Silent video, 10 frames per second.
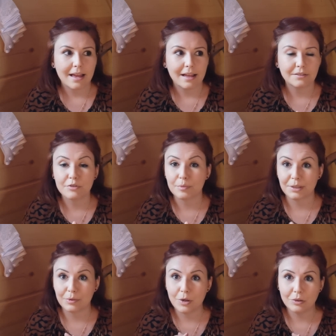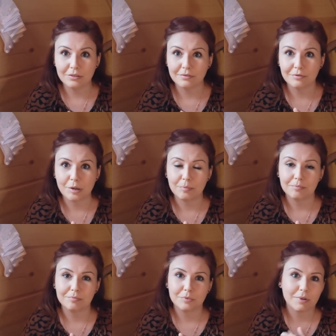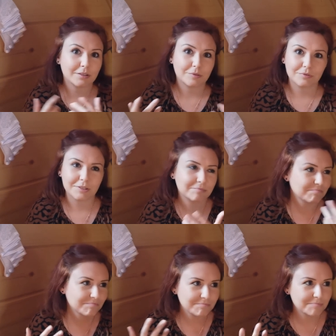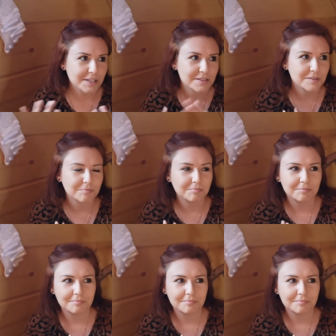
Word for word: And from now on, from one of the best